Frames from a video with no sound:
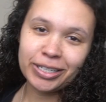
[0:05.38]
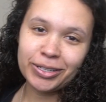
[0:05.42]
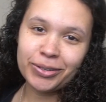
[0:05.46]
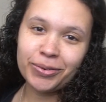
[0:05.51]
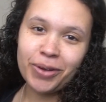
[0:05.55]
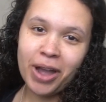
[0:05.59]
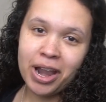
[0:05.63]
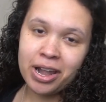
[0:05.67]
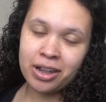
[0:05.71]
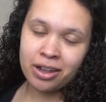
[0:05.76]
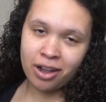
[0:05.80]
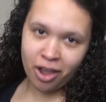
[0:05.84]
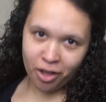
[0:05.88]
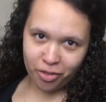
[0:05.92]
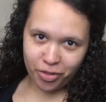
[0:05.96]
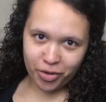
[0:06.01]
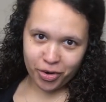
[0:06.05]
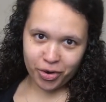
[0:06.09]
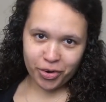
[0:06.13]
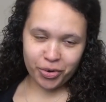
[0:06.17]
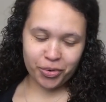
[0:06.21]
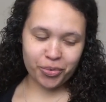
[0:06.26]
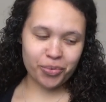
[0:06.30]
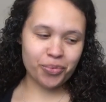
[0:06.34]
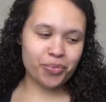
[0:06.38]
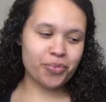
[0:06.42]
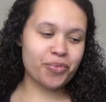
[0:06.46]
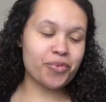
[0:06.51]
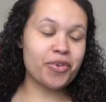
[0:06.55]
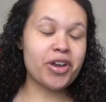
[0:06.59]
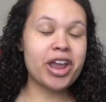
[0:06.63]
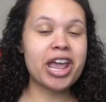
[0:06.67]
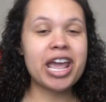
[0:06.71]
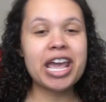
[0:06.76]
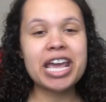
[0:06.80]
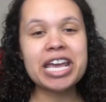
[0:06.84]
you another
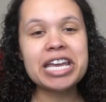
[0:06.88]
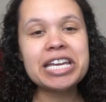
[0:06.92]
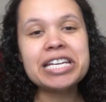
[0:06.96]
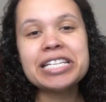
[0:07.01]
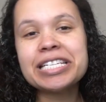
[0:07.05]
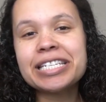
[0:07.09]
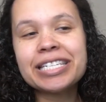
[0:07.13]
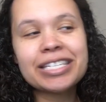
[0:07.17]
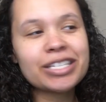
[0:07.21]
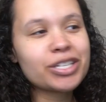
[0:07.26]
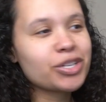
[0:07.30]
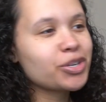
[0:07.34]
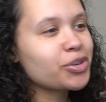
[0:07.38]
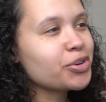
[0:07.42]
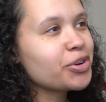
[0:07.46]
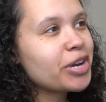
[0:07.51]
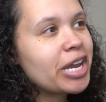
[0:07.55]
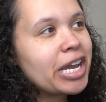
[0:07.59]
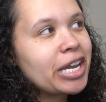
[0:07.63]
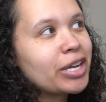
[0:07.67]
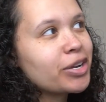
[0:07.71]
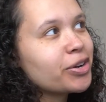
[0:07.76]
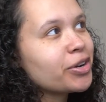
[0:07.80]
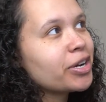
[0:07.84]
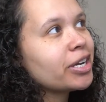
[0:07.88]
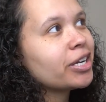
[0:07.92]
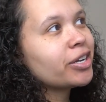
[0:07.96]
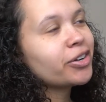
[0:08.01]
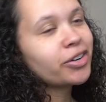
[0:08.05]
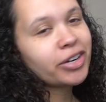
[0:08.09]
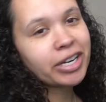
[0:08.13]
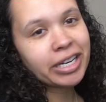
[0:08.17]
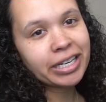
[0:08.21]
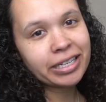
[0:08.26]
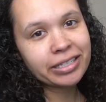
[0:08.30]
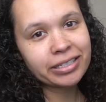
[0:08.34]
great, great, great,
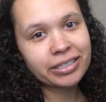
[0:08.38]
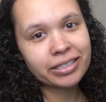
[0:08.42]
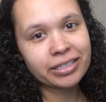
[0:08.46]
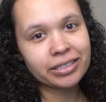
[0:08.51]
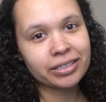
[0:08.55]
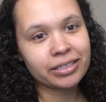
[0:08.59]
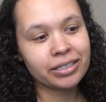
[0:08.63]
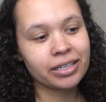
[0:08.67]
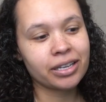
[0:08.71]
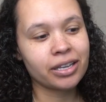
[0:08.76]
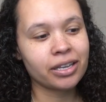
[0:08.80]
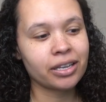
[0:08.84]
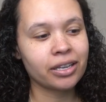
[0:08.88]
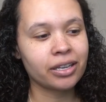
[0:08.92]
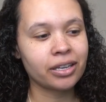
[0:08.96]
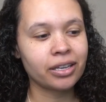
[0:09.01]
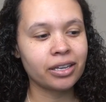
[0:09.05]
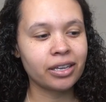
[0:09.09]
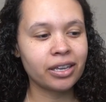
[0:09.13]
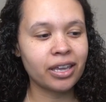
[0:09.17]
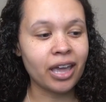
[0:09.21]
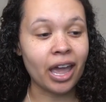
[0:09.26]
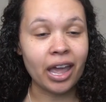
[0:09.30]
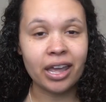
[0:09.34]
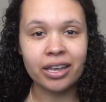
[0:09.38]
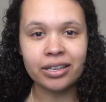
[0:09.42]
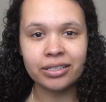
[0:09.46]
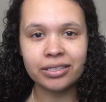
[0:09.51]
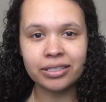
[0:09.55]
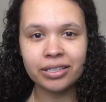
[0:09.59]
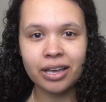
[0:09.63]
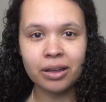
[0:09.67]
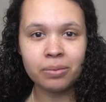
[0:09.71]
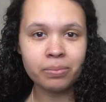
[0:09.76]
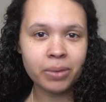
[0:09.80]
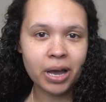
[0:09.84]
great
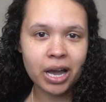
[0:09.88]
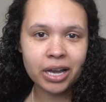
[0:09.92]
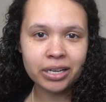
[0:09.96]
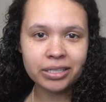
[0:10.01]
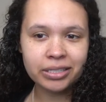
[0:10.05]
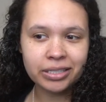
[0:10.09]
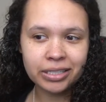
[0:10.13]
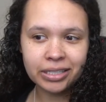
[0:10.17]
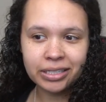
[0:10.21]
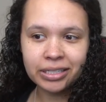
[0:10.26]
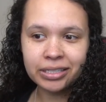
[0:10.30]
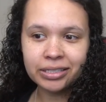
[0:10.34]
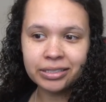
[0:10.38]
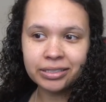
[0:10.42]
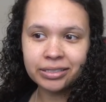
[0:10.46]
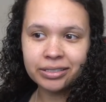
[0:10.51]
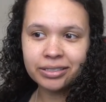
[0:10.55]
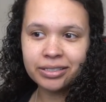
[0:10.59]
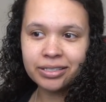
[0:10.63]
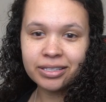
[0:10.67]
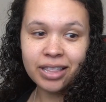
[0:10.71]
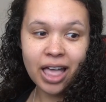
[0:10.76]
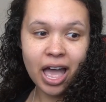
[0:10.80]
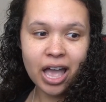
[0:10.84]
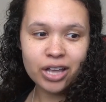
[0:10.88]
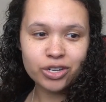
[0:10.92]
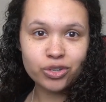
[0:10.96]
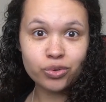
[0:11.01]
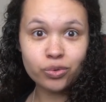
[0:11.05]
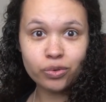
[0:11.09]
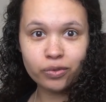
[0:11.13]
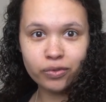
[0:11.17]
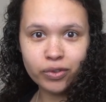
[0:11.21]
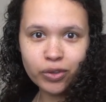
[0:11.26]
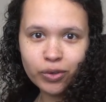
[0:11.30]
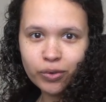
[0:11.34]
case unboxing
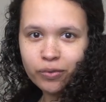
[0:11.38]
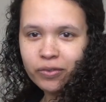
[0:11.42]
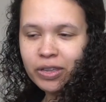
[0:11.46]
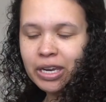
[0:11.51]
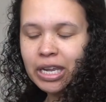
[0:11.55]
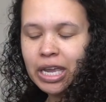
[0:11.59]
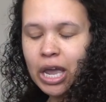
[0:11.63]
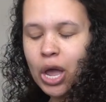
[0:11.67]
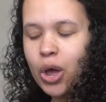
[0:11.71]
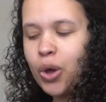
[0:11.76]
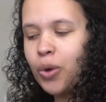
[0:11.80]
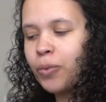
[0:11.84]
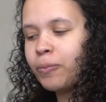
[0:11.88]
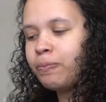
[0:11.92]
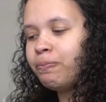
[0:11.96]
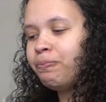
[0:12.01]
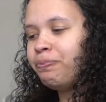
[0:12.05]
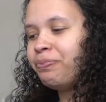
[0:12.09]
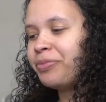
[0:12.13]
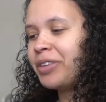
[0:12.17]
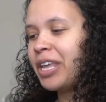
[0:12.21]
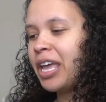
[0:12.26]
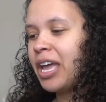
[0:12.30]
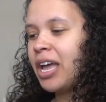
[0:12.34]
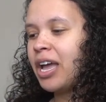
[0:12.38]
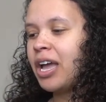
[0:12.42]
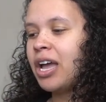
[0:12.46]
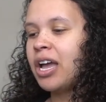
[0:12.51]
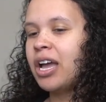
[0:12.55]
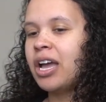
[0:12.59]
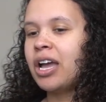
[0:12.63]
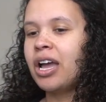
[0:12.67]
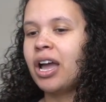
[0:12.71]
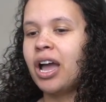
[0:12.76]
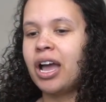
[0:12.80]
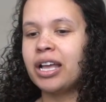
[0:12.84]
slash review video.
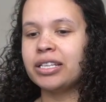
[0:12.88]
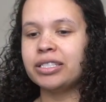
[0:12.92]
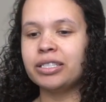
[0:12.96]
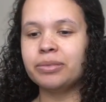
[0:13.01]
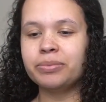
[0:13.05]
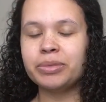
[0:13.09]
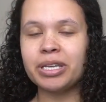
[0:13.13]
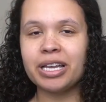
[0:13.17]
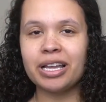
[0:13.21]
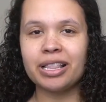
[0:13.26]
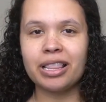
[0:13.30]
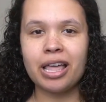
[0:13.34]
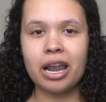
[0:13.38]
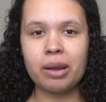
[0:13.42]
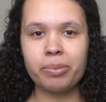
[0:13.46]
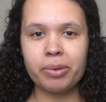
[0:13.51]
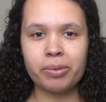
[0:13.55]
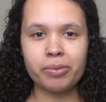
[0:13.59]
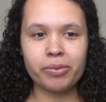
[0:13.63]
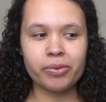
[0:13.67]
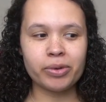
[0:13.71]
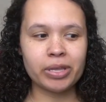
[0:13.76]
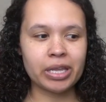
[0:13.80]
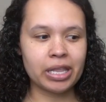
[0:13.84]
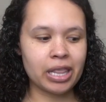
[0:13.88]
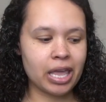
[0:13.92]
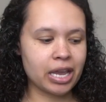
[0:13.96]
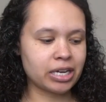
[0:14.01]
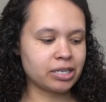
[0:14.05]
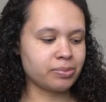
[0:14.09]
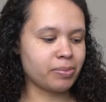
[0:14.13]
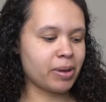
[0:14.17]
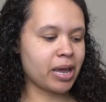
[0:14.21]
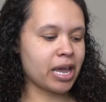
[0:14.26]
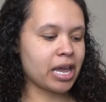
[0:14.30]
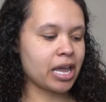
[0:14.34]
It seems like a lot of people really
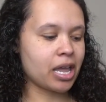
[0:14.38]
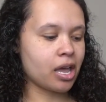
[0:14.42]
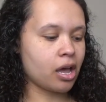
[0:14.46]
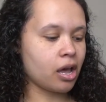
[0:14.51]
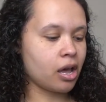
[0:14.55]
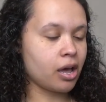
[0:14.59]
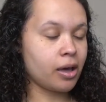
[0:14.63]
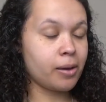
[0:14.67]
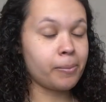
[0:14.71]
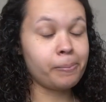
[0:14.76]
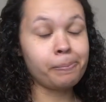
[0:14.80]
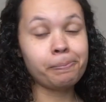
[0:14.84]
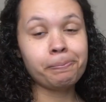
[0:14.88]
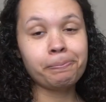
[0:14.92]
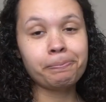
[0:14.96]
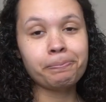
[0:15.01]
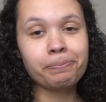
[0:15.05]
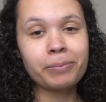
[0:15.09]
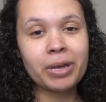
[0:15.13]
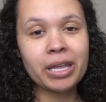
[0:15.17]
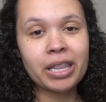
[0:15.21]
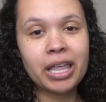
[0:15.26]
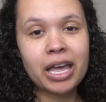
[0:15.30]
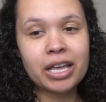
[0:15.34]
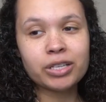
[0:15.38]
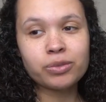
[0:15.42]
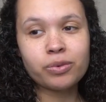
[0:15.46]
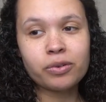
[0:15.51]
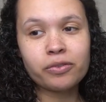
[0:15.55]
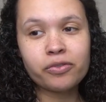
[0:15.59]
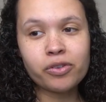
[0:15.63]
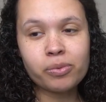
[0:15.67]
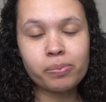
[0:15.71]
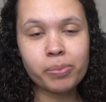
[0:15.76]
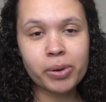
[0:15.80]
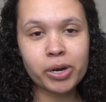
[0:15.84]
liked my, um, my last
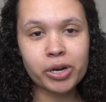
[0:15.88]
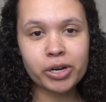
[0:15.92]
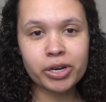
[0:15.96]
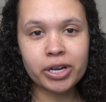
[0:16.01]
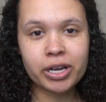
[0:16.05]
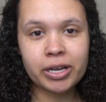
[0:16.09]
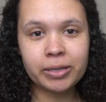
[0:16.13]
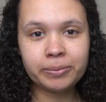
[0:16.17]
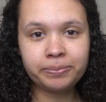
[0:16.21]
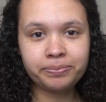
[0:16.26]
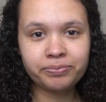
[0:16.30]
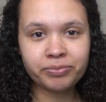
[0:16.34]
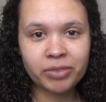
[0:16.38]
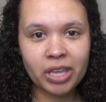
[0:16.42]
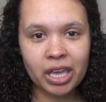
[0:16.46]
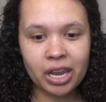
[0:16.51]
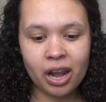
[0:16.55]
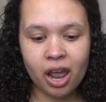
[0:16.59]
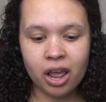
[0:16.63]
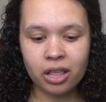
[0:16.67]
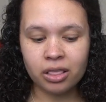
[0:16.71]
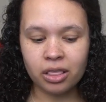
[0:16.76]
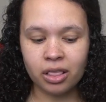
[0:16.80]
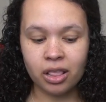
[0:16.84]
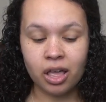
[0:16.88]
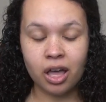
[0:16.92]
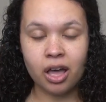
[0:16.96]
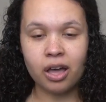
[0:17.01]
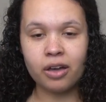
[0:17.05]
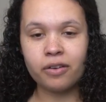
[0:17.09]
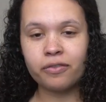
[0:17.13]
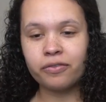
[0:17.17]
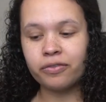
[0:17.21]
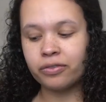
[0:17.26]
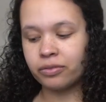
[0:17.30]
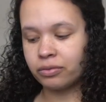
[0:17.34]
one for Berga, and I
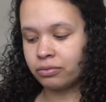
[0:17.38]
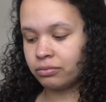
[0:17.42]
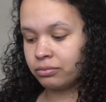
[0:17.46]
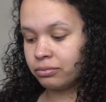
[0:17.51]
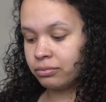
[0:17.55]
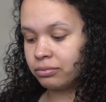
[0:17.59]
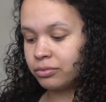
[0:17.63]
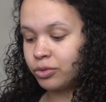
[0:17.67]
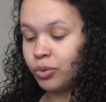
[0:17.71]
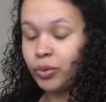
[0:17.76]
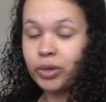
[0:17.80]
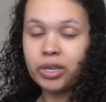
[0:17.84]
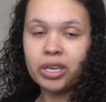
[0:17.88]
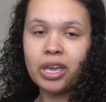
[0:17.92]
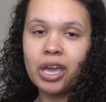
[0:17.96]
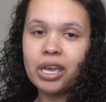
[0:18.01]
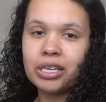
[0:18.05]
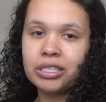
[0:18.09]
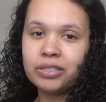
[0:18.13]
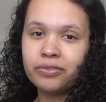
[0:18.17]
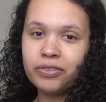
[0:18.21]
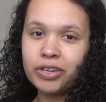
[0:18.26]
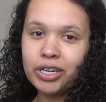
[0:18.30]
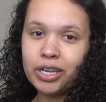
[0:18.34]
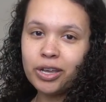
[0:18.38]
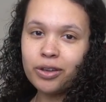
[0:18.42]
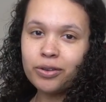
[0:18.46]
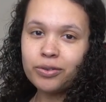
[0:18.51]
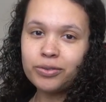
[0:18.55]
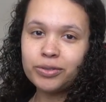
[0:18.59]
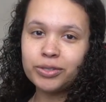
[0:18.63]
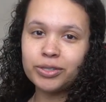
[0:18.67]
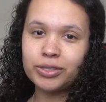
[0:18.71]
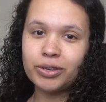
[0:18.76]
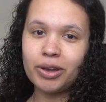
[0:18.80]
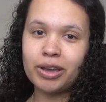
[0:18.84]
love doing case
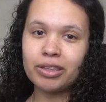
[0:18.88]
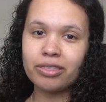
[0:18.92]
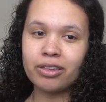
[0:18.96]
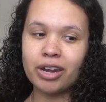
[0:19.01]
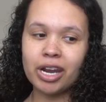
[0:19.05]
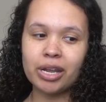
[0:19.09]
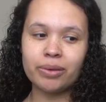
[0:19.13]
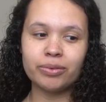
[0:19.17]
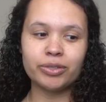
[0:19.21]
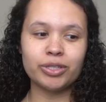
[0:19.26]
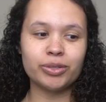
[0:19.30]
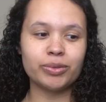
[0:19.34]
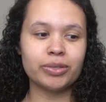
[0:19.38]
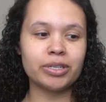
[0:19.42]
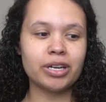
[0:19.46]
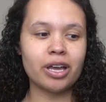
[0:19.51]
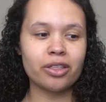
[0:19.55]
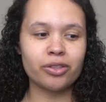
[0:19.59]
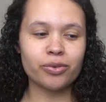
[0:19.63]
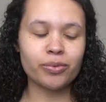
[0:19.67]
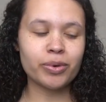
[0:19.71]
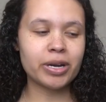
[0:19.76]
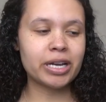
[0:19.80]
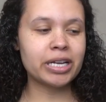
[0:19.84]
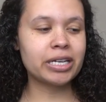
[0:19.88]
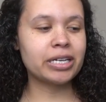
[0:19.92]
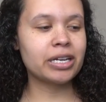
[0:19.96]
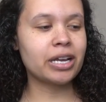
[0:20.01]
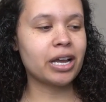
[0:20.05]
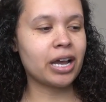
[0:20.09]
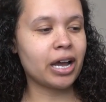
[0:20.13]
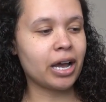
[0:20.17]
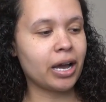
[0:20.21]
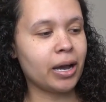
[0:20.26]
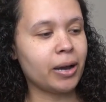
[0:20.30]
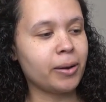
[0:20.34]
videos, so I thought I would do another
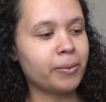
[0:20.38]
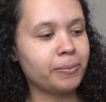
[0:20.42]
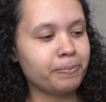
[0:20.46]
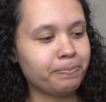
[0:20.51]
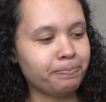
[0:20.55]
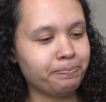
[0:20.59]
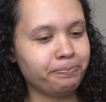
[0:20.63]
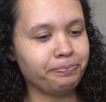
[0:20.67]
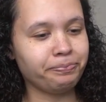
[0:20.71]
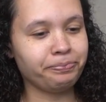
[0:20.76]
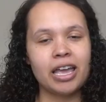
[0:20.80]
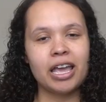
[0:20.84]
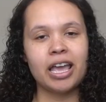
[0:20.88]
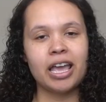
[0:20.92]
one. Um,